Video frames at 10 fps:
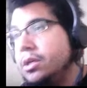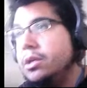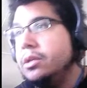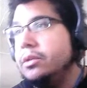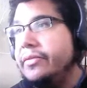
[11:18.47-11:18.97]

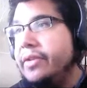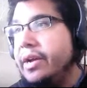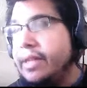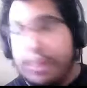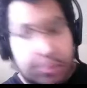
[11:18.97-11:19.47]

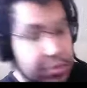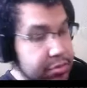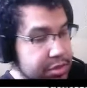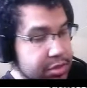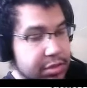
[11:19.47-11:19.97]
Define that.
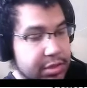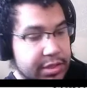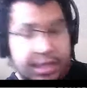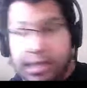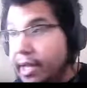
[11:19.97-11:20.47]

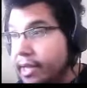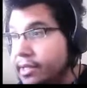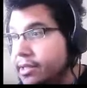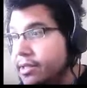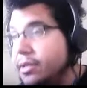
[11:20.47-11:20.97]
Deselect.
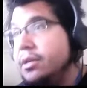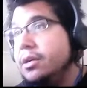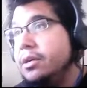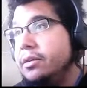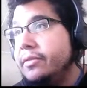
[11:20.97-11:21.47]

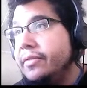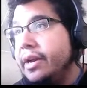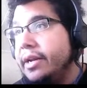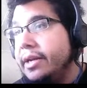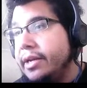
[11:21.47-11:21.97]

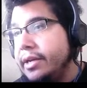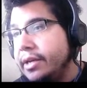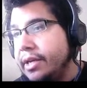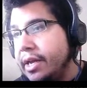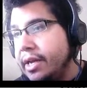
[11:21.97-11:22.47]
Defined it
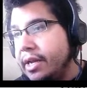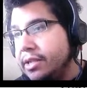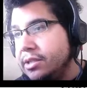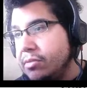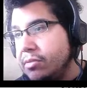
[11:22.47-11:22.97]
again
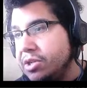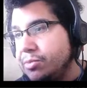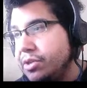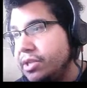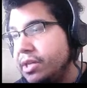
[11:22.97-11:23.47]
as a brush
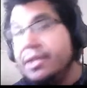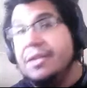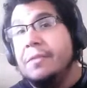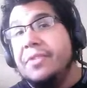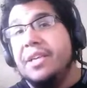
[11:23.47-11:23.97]
preset.
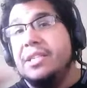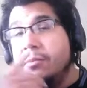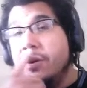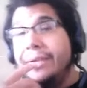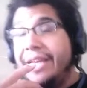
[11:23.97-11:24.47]
These, I'm
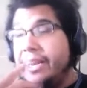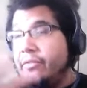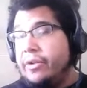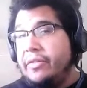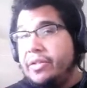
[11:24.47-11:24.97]
going to be getting
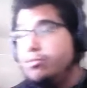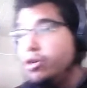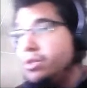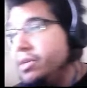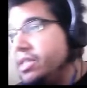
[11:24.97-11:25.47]
rid of these brush
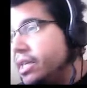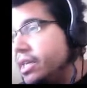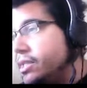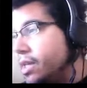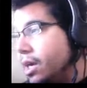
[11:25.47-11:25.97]

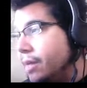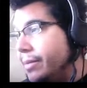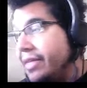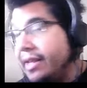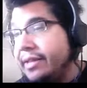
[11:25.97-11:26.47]
presets by
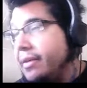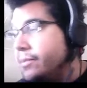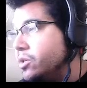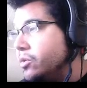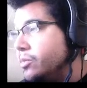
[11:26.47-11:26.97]
the end of the
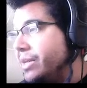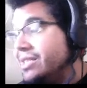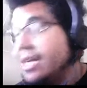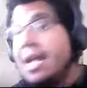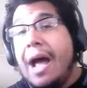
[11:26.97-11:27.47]
episode, because
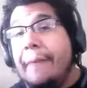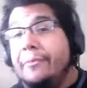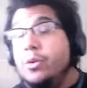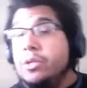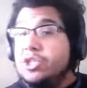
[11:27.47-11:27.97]
I'm
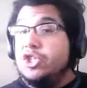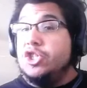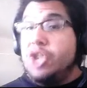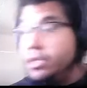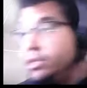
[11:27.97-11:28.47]
doing this
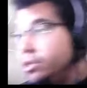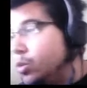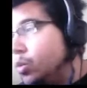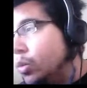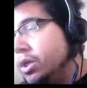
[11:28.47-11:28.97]
just
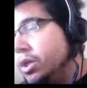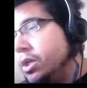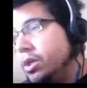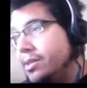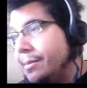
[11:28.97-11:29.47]
to
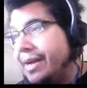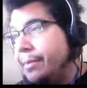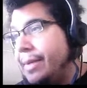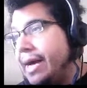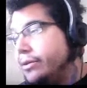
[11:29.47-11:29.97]
make a
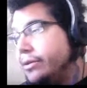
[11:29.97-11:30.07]
pattern.